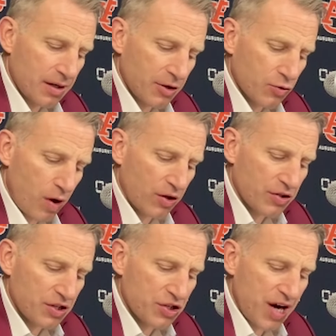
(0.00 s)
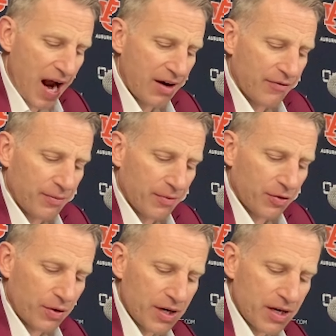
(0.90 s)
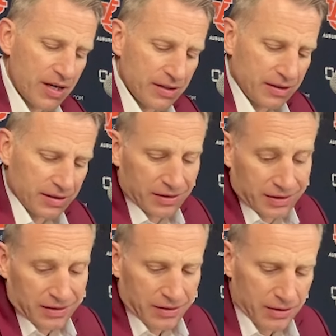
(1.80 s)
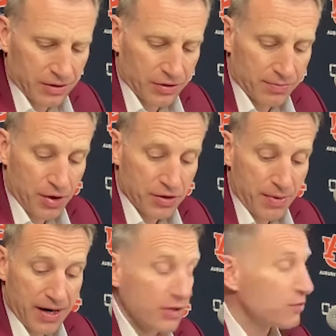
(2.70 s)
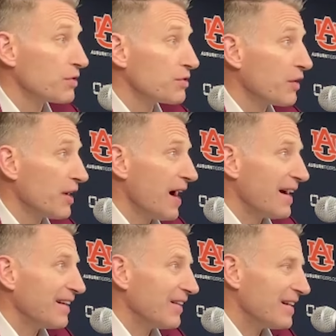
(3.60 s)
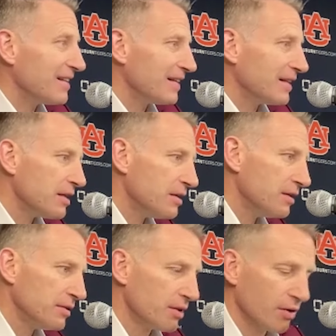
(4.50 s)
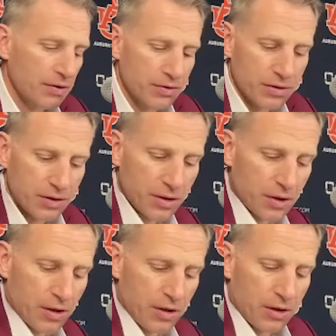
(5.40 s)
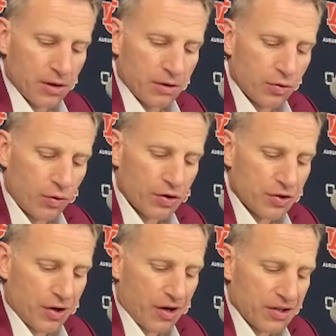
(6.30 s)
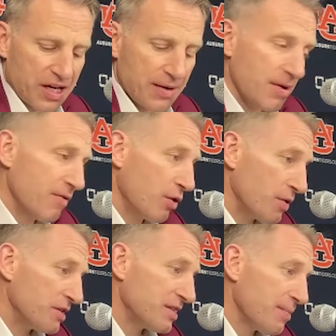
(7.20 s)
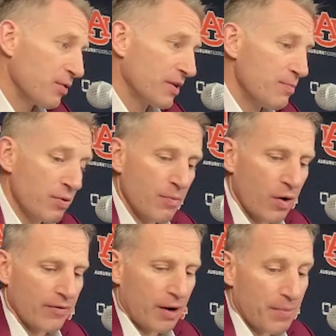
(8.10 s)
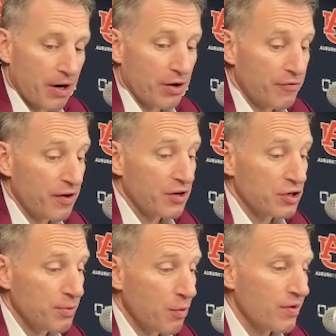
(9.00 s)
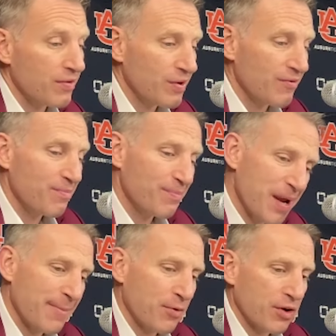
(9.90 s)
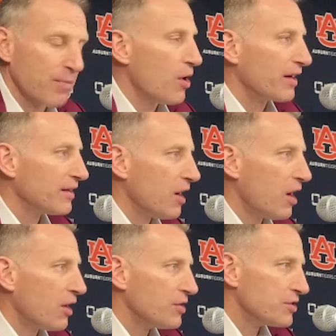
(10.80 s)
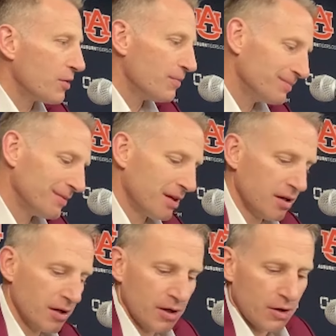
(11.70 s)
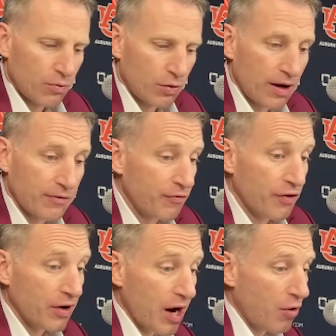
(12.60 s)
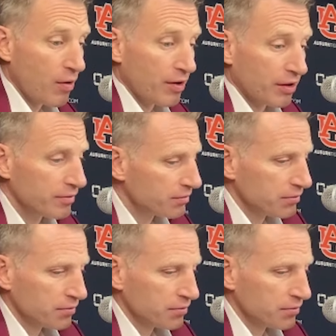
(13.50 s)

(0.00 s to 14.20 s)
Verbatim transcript: well as he shot it from three, you know, his plus minus wasn't very high tonight. Like he, you know, he was the worst on our team, even though he's typically been one of our better defenders. But we we've been putting him on guard, so we're gonna have to figure out whether,